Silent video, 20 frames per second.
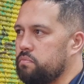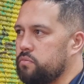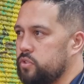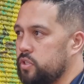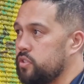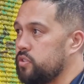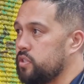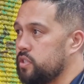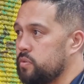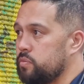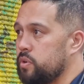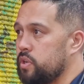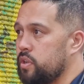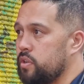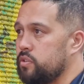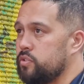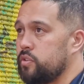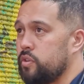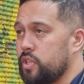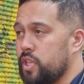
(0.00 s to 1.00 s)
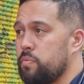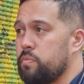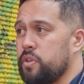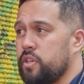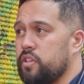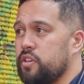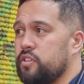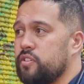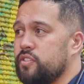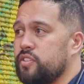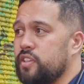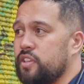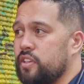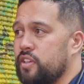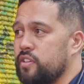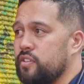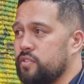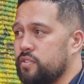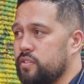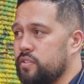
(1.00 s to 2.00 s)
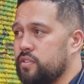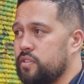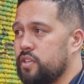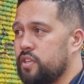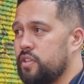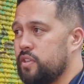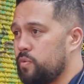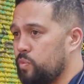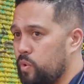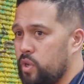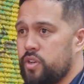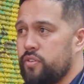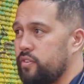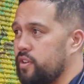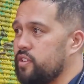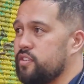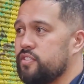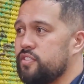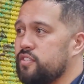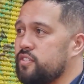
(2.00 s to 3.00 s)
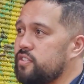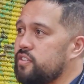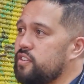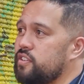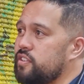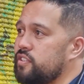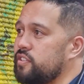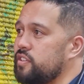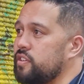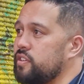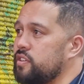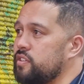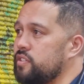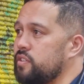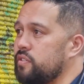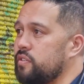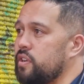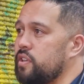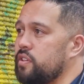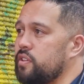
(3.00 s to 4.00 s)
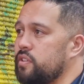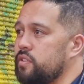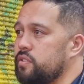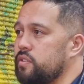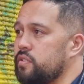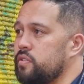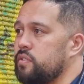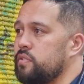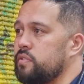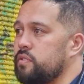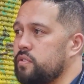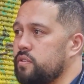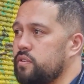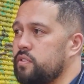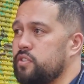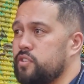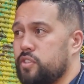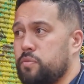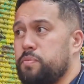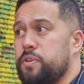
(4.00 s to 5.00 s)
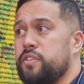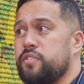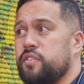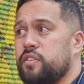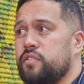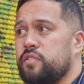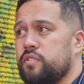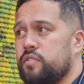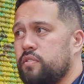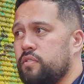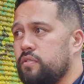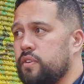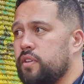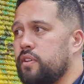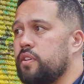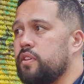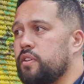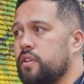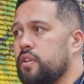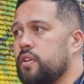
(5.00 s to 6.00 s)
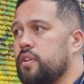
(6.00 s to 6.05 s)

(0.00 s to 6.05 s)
just as well. So coming in and seeing us, one of us, is a great thing to do. It's the best thing to do, really.